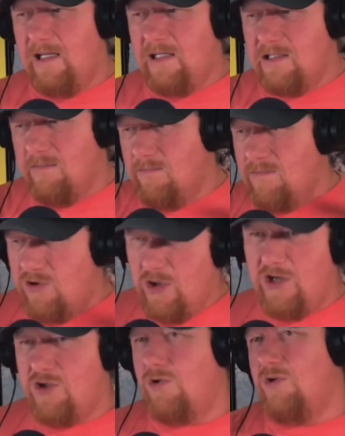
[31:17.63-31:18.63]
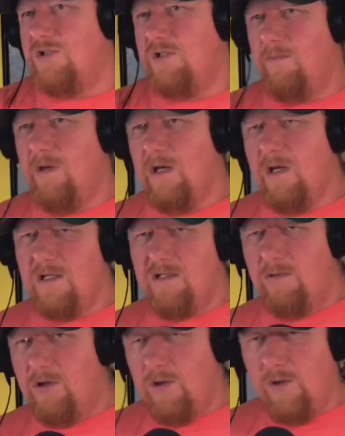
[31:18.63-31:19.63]
some treasure, some
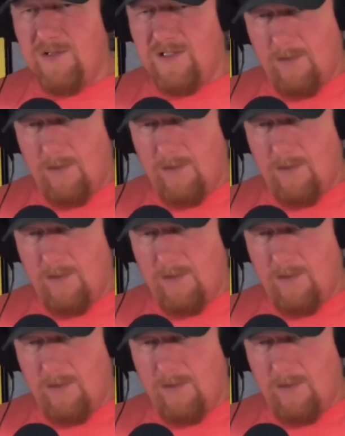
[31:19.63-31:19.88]
clues to